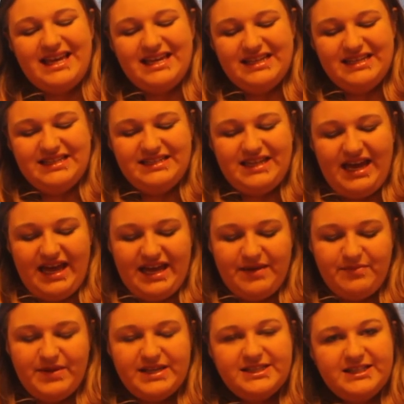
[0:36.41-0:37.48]
and
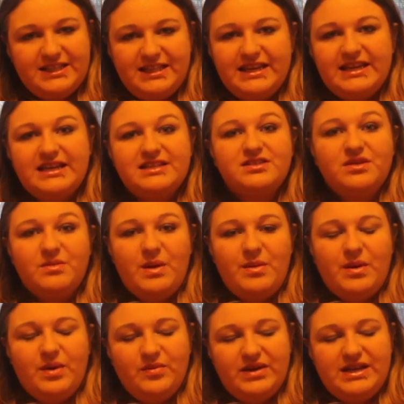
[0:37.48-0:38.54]
I basically told my
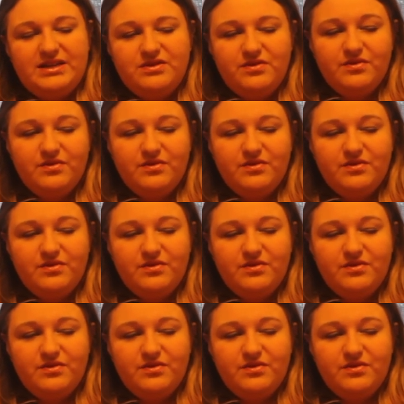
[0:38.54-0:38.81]
mom we had